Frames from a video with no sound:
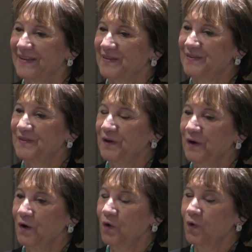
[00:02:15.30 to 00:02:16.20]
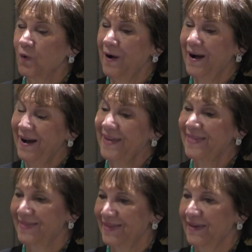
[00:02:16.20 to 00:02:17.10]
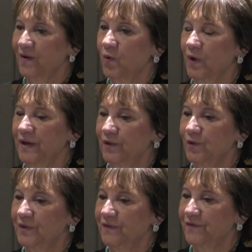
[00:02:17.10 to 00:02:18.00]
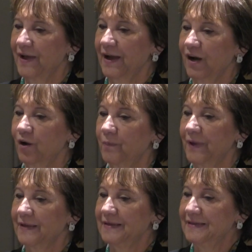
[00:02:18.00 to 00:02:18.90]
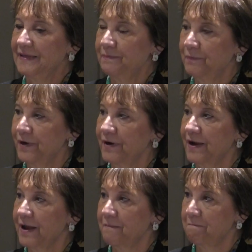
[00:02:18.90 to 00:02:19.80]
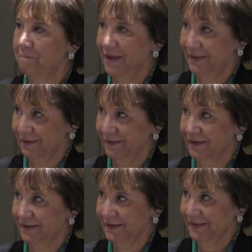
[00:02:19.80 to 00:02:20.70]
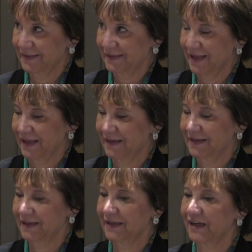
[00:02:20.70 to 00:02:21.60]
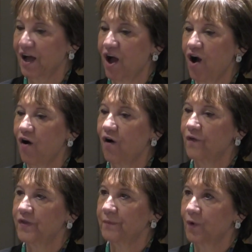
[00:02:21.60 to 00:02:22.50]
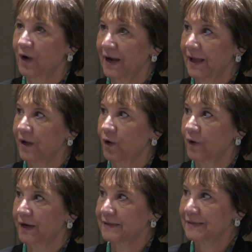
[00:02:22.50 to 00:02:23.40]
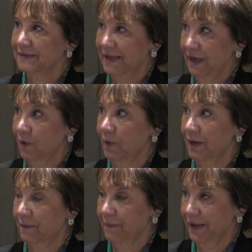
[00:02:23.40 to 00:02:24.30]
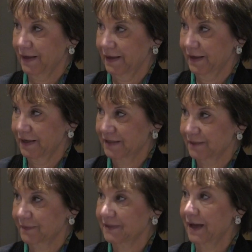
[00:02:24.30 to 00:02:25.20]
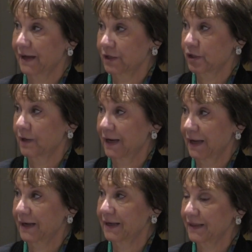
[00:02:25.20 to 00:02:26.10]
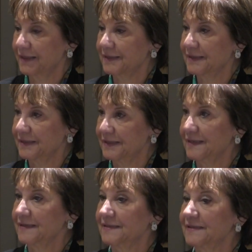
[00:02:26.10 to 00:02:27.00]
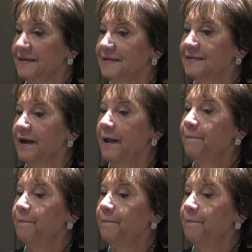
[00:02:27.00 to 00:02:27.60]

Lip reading: So I think we need to develop a deeper and better understanding of the molecular and cellular mechanisms underlying these diseases,